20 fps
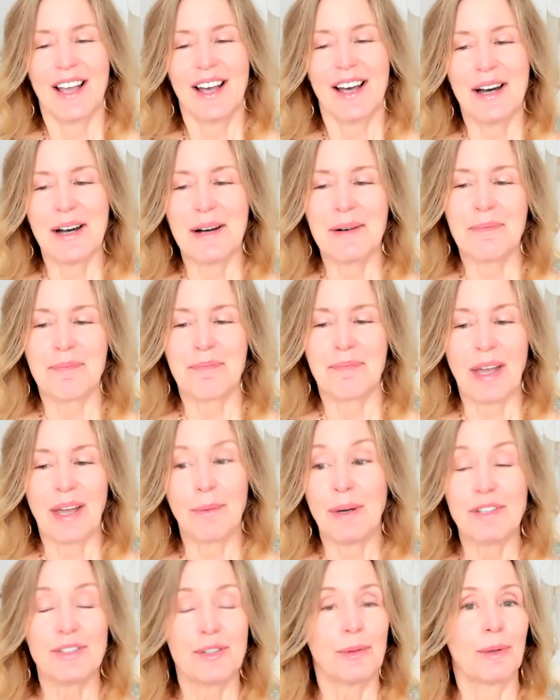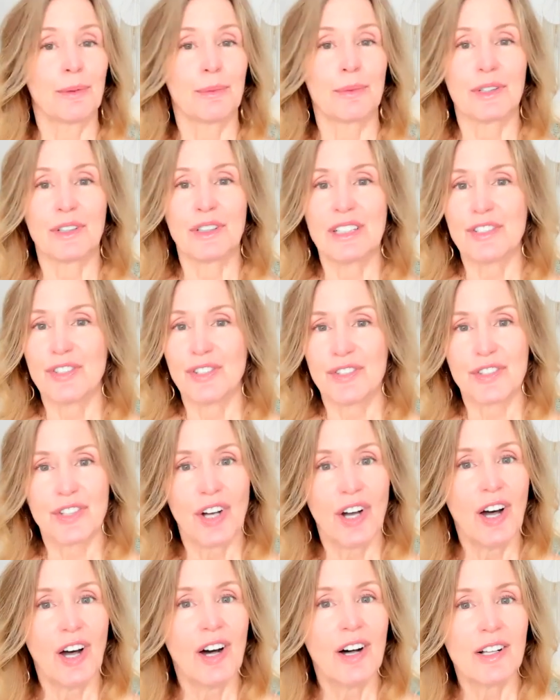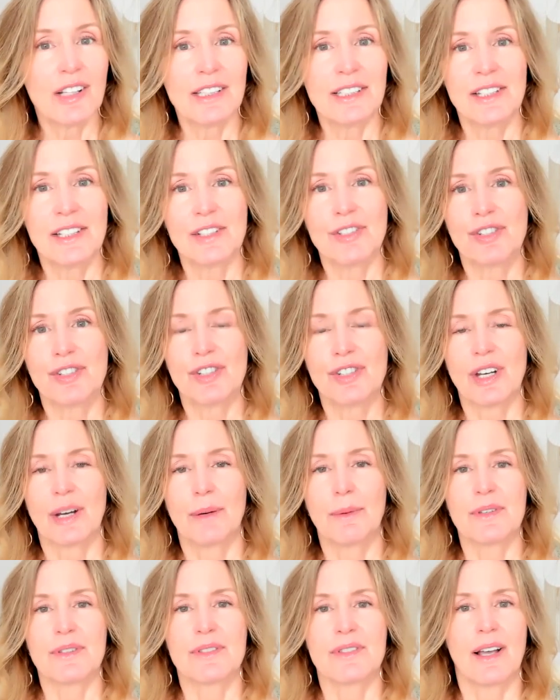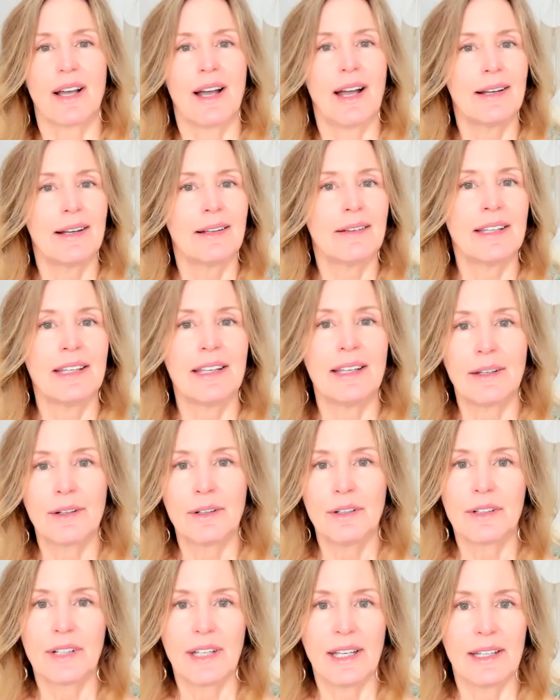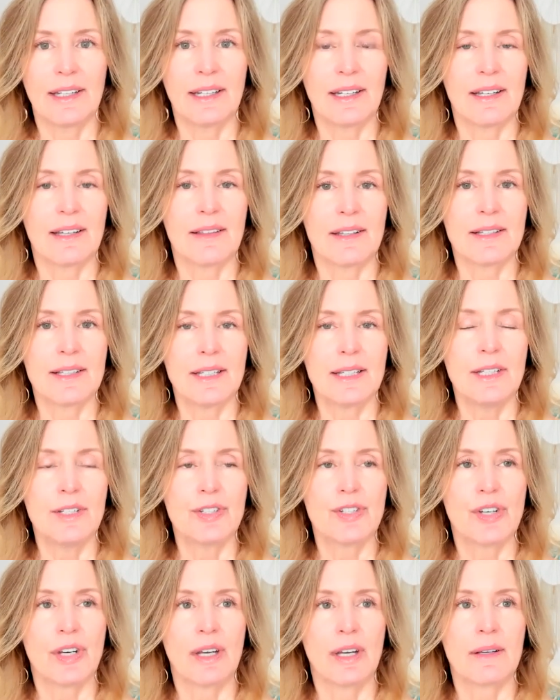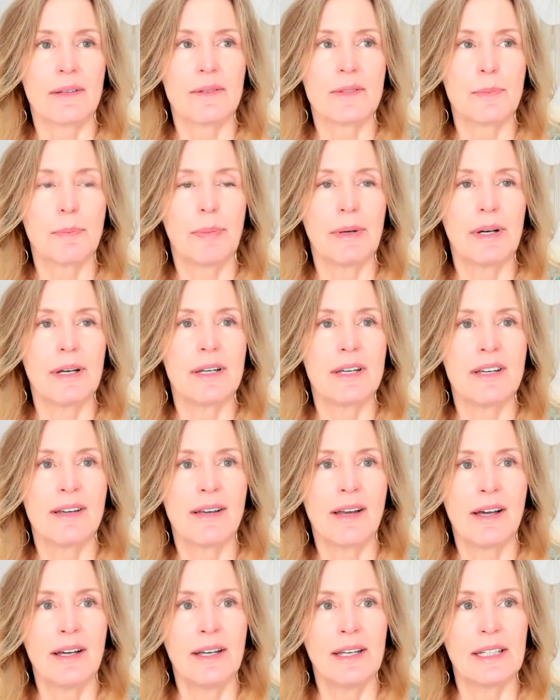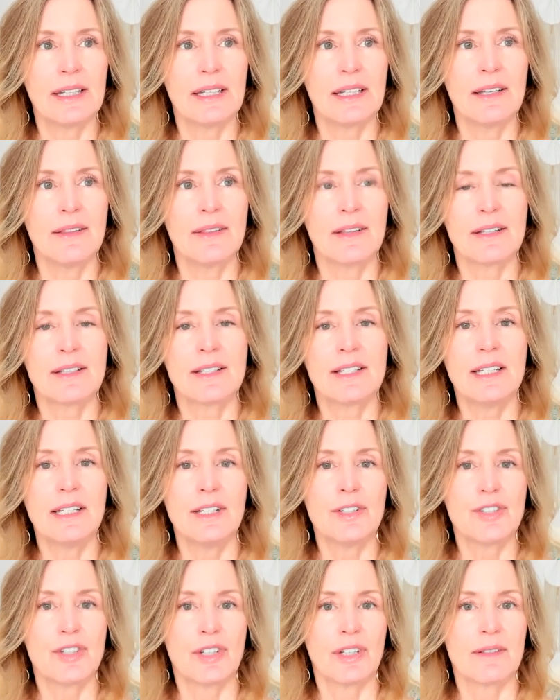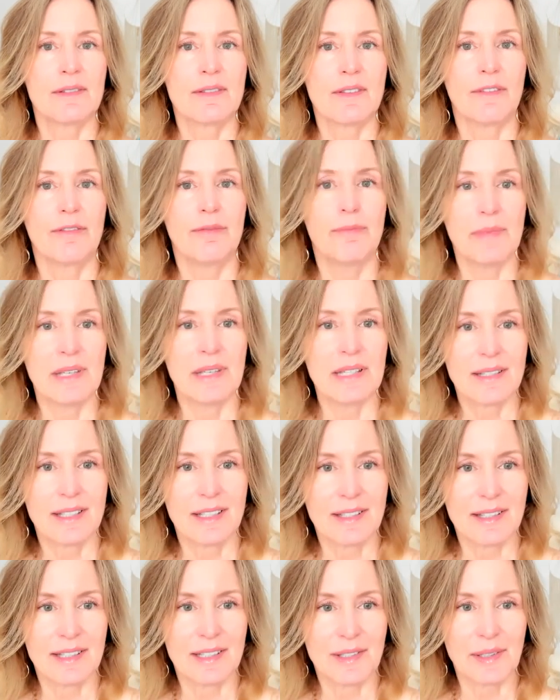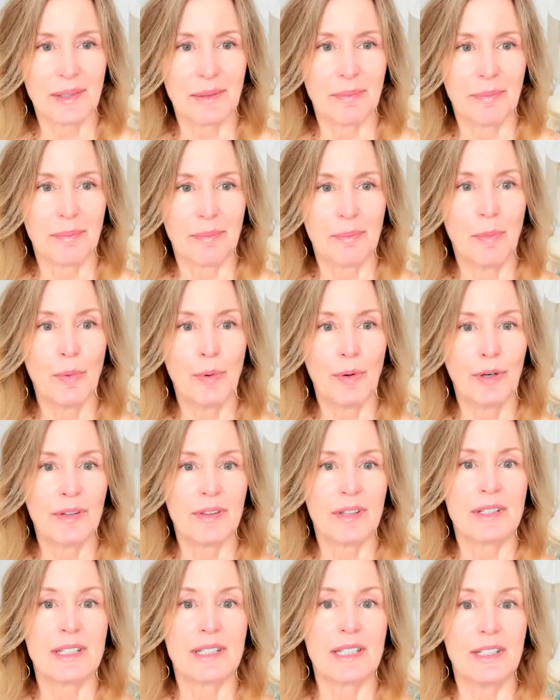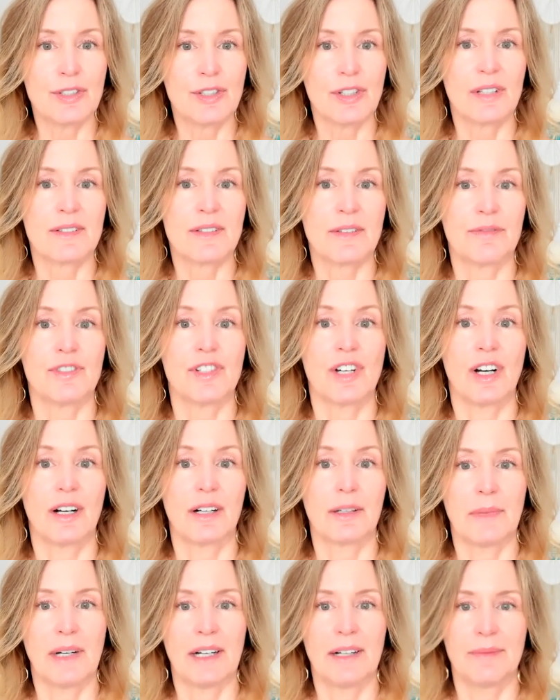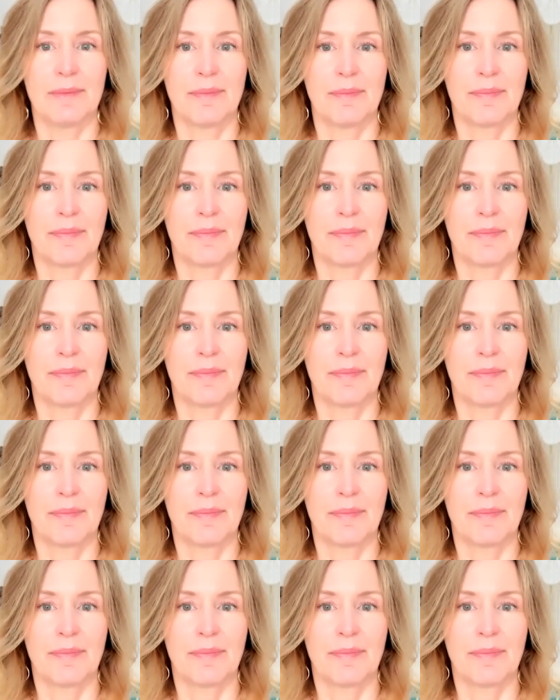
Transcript: Um, I went to a religious college. I was highly inculcated in the teachings, but not in the teachings of mysticism, more in the teachings of dogma.